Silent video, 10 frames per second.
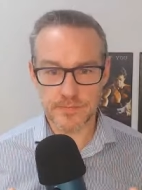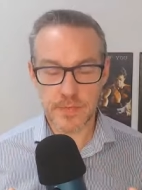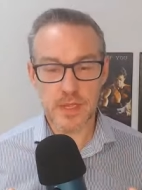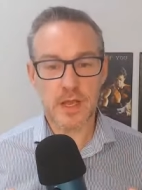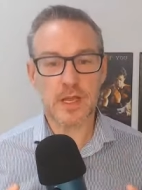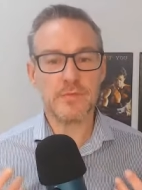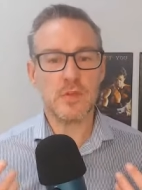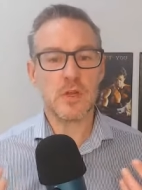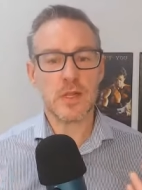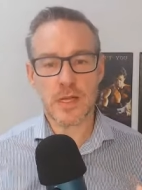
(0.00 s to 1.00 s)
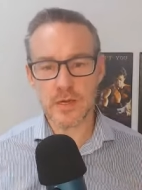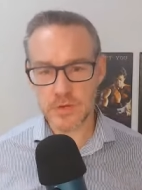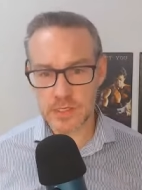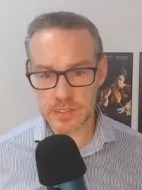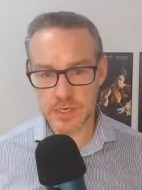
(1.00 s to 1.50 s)
And I've done a lot of
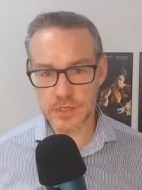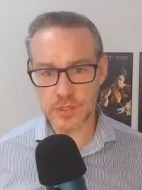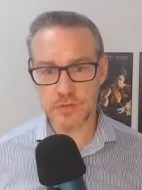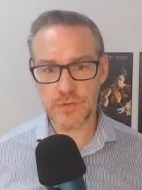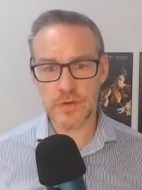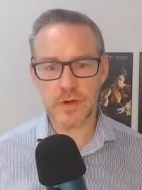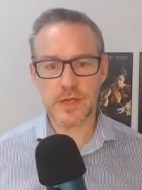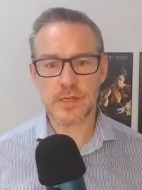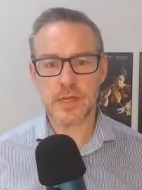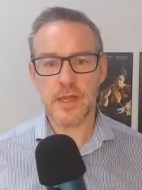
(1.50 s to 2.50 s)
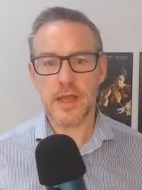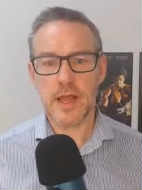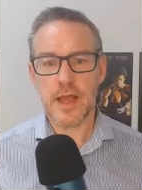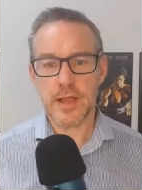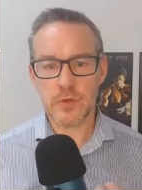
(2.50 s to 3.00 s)
research and to figure out
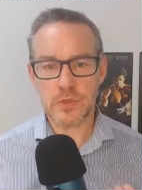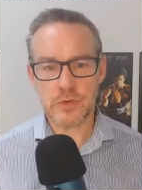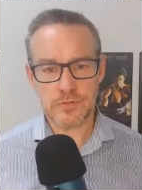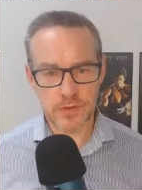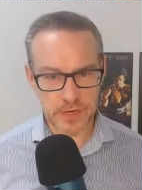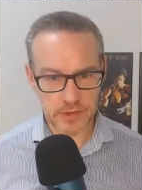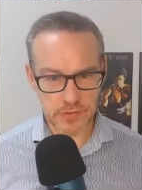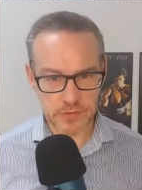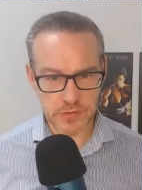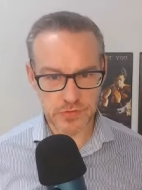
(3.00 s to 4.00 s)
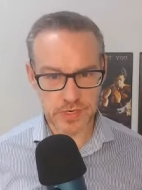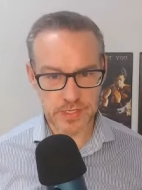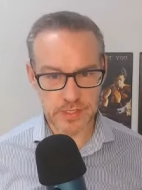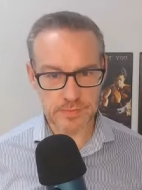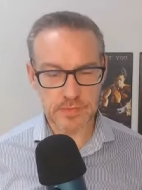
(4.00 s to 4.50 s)
how to define your own strengths.
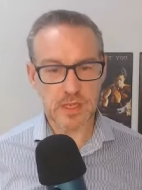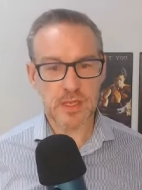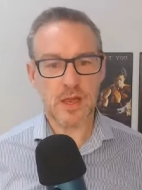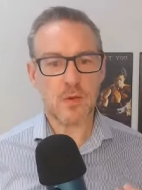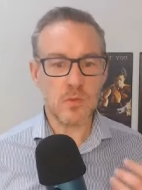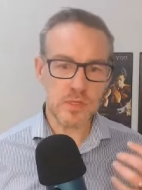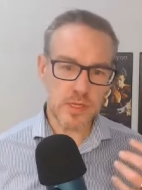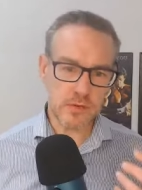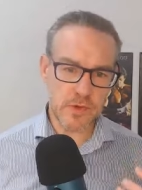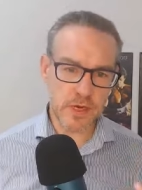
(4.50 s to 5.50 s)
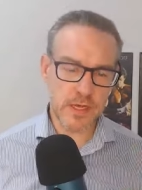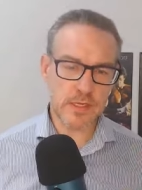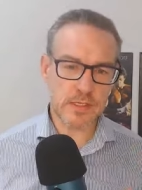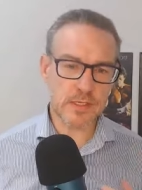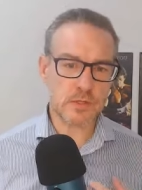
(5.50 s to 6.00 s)
And once I realized
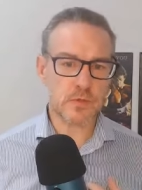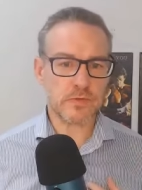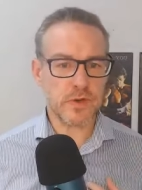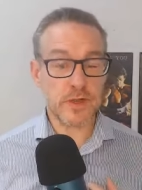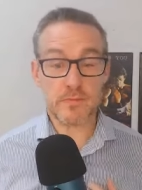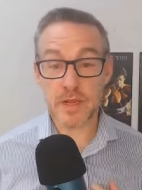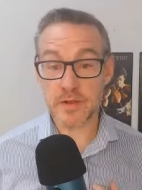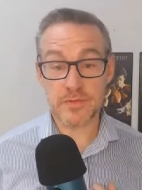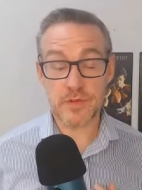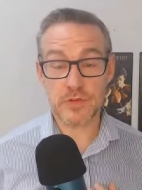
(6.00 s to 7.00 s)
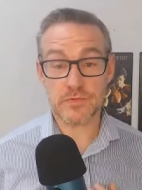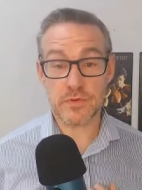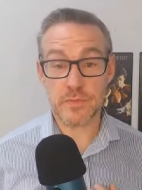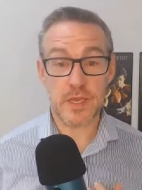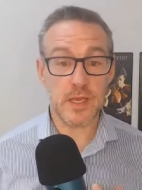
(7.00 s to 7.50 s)
this was very beneficial for me,